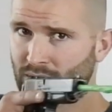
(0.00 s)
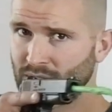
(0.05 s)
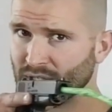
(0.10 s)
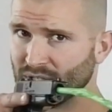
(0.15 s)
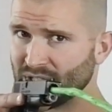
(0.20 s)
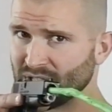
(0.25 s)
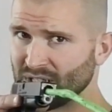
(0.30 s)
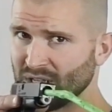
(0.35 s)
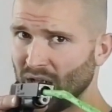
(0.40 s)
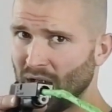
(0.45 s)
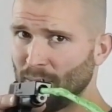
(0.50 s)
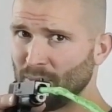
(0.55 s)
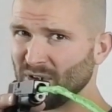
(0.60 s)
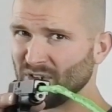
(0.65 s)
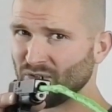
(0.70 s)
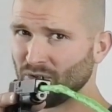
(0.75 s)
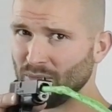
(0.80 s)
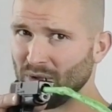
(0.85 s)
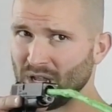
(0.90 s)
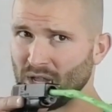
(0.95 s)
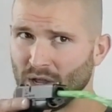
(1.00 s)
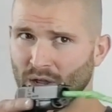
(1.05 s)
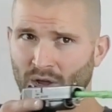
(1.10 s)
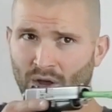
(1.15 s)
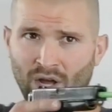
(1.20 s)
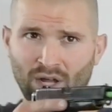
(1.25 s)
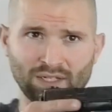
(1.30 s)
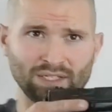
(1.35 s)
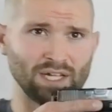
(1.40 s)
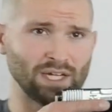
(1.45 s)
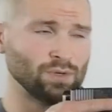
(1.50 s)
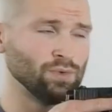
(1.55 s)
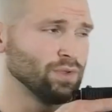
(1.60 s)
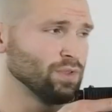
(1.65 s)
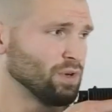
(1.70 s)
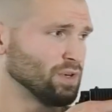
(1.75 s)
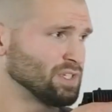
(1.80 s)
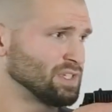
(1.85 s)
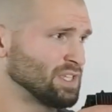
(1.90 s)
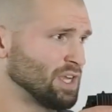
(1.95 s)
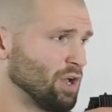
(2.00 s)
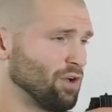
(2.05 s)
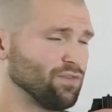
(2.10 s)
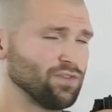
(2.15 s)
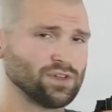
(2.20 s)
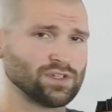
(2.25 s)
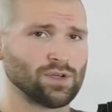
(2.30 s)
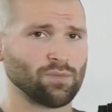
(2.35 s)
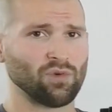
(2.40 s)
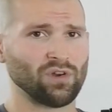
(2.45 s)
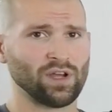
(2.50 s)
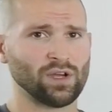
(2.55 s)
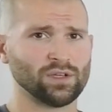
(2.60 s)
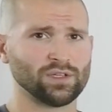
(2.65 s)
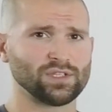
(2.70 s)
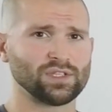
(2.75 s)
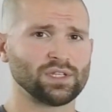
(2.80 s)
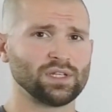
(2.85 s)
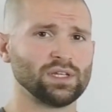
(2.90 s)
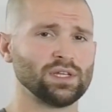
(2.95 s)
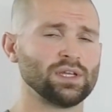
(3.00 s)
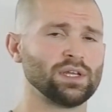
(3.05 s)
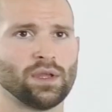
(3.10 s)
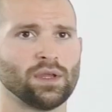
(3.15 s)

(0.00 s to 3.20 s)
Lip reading: to stop us from making contact with ourselves or someone else.